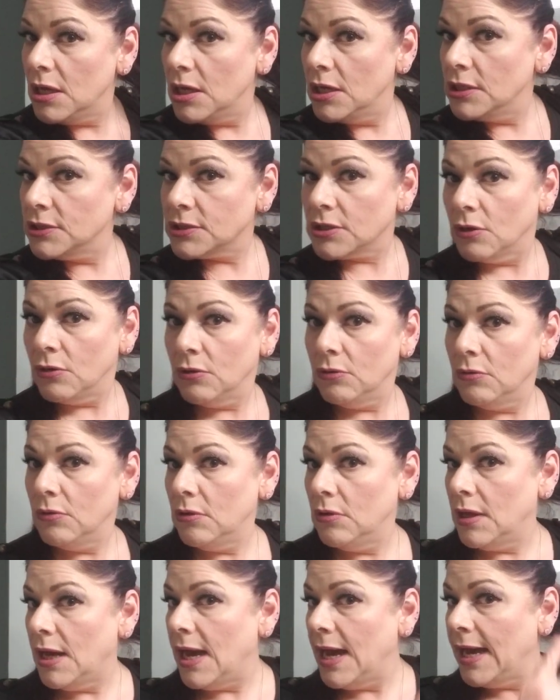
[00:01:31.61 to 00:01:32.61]
So
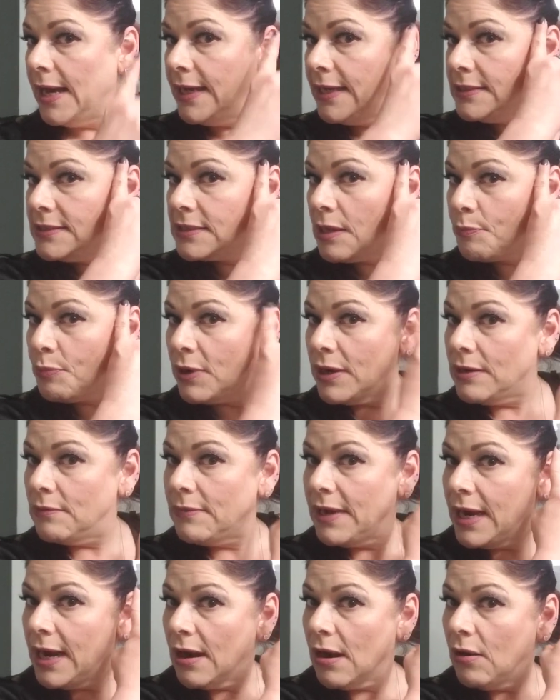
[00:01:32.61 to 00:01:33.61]
I separated my
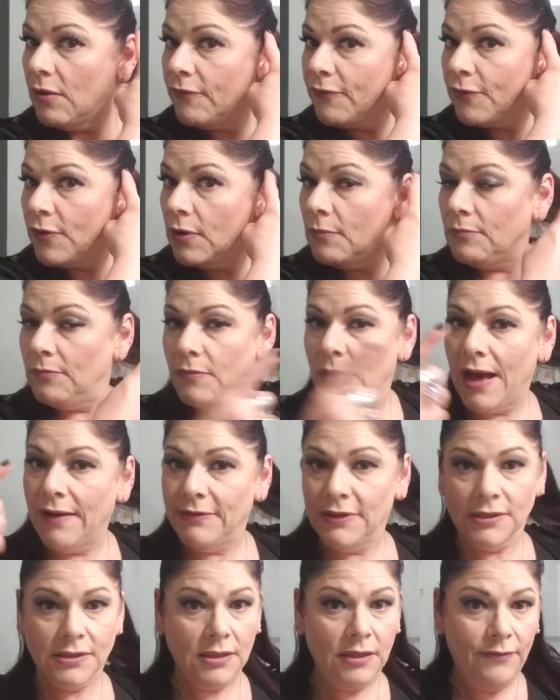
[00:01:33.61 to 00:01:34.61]
hair out
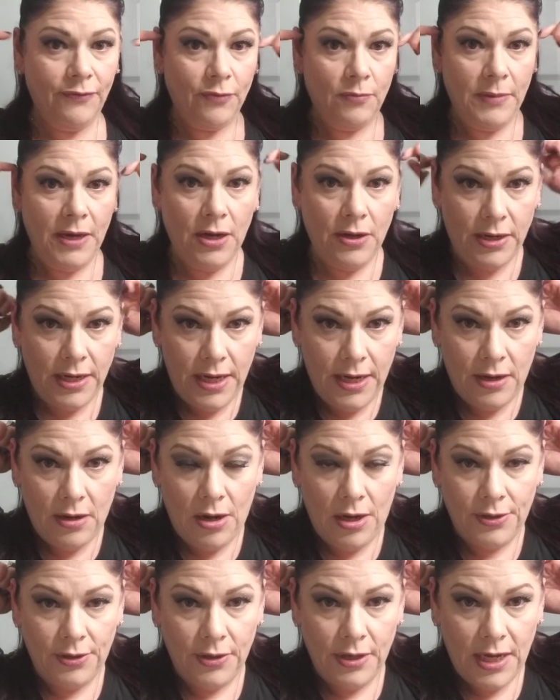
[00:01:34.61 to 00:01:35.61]
obviously from ear to ear
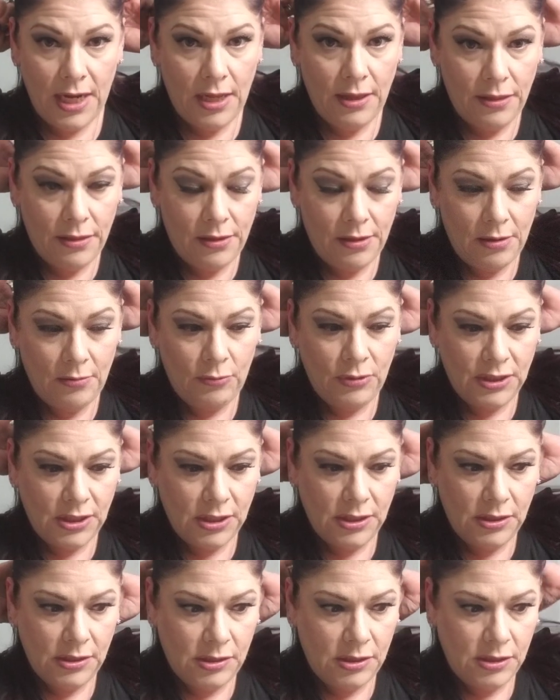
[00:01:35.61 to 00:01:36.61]
underneath, which
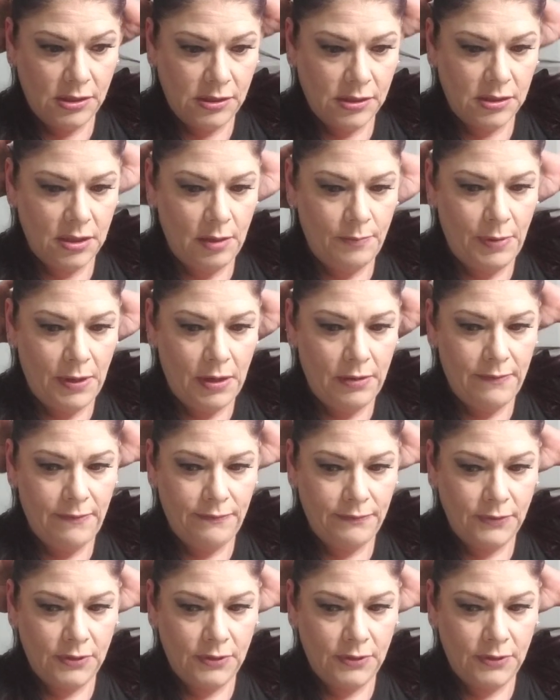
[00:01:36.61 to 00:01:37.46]
is just above,